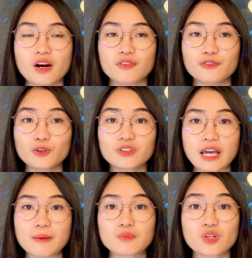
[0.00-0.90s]
full
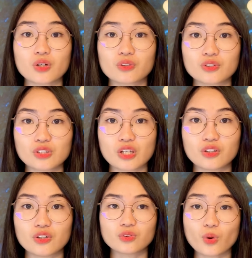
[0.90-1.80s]
times are
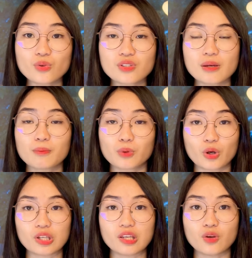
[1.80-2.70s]
considered those
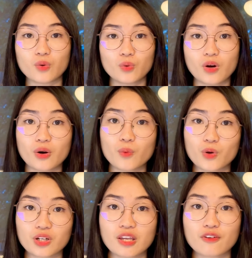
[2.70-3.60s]
employees who are
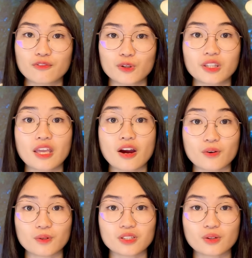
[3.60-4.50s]
working 40
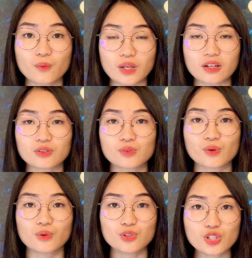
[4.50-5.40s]
hours a week.
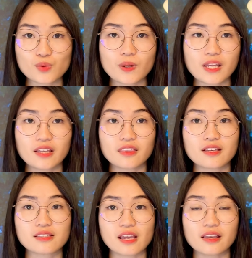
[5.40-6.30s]
So usually it
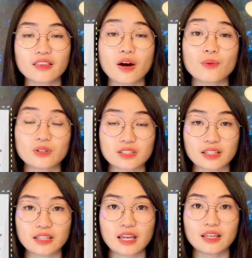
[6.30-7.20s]
is 8 hours a
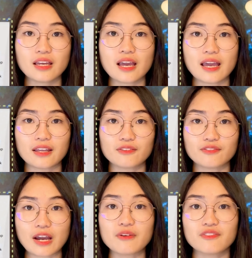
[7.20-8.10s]
day and
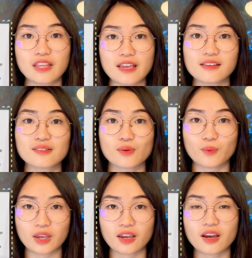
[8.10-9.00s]
5 days a
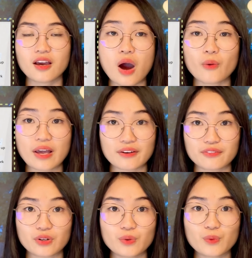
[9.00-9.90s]
week.
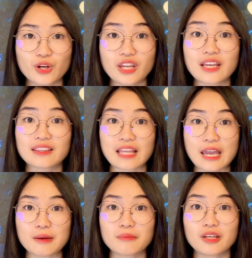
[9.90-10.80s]
However, working
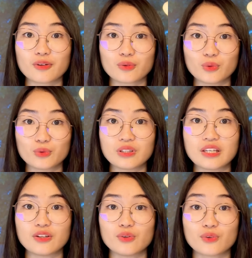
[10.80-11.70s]
time
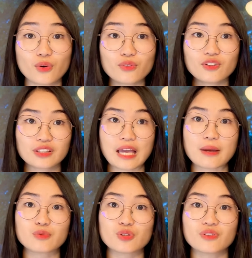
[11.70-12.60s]
including your
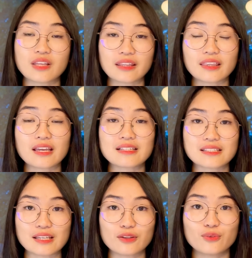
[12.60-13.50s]
overtime should not
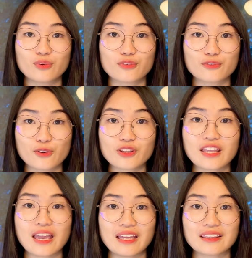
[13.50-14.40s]
exceed to
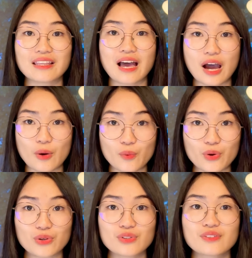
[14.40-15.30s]
48
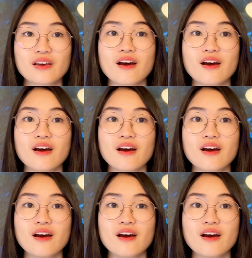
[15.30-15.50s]
hours